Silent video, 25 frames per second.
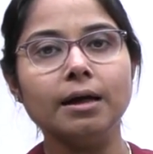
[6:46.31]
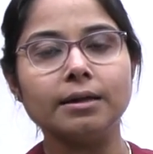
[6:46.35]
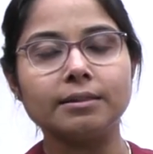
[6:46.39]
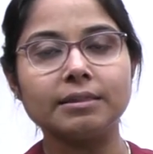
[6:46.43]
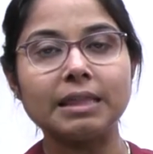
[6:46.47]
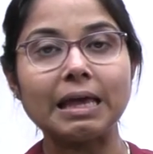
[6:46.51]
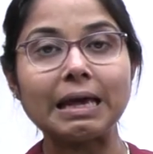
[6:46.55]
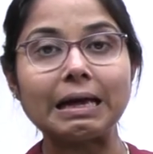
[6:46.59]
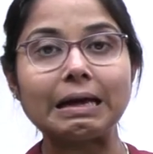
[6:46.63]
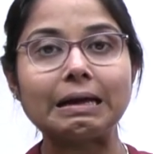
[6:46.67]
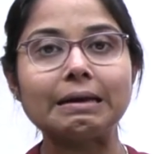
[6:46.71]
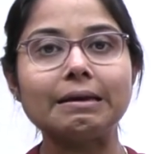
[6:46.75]

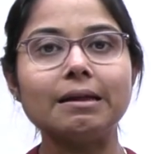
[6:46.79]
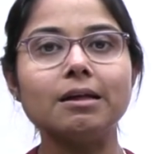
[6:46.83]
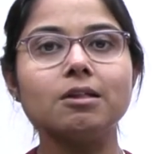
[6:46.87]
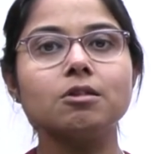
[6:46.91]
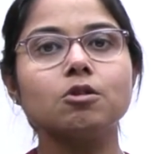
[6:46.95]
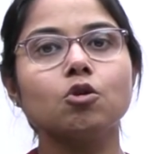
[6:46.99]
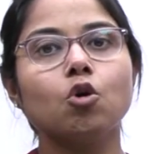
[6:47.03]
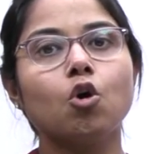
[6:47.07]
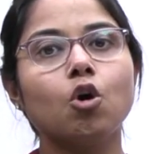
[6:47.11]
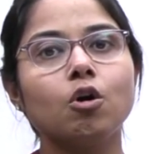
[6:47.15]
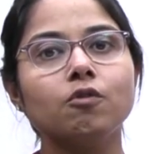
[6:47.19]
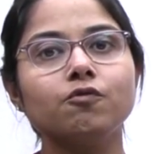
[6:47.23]
thickness
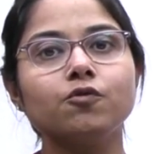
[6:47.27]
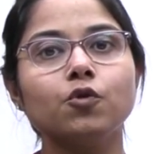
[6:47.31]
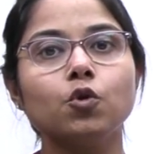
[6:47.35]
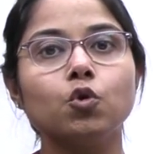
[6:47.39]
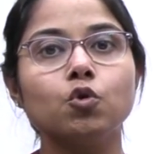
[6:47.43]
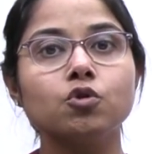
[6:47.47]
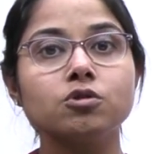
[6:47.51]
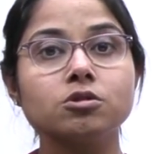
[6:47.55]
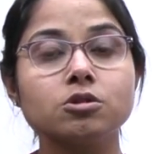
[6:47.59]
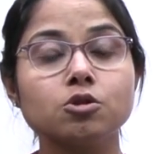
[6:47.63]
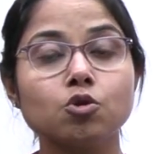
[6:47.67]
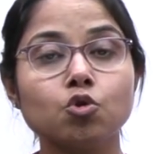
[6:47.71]
of
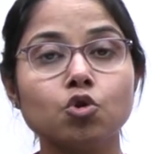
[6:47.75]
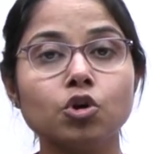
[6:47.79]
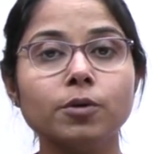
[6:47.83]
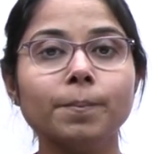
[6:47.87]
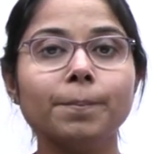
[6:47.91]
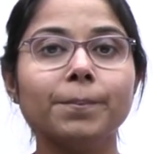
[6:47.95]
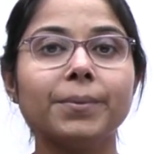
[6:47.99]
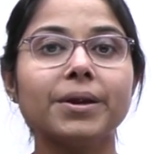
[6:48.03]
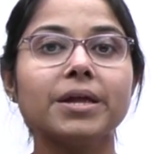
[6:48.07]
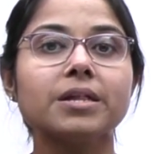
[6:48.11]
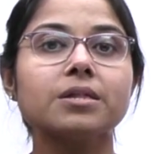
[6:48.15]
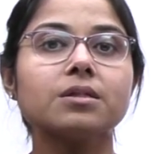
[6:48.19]
ozone
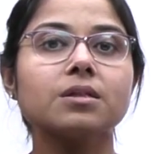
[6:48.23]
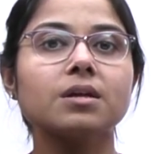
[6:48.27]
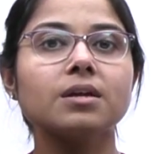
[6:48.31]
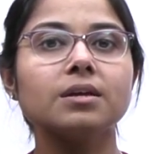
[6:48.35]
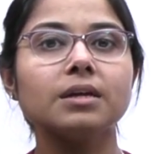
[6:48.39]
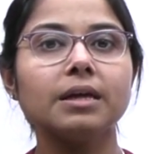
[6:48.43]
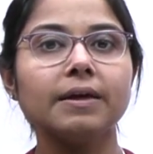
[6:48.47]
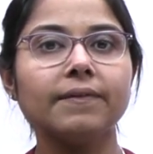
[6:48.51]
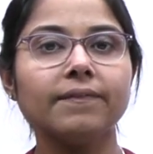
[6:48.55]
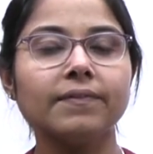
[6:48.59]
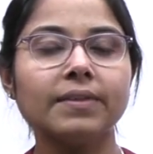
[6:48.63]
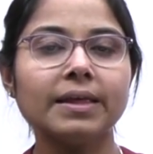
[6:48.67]

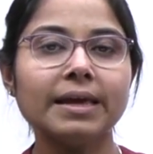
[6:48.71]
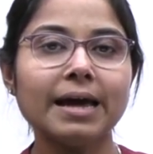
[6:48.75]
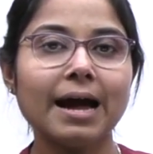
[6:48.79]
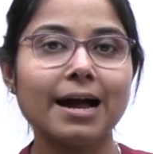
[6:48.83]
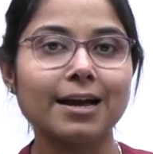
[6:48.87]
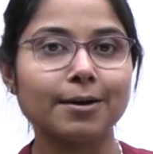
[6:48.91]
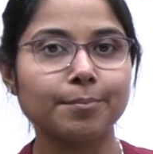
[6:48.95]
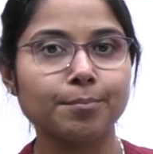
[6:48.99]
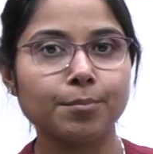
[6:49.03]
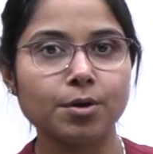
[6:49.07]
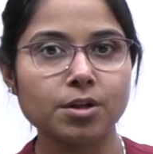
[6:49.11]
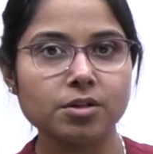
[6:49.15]
present in the
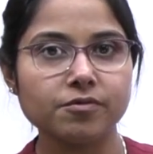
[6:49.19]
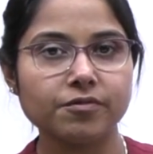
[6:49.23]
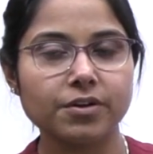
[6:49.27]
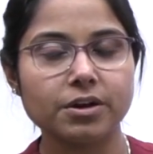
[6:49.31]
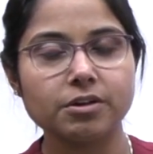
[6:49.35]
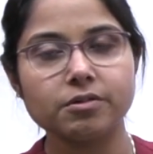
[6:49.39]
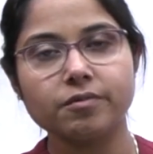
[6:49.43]
atmosphere.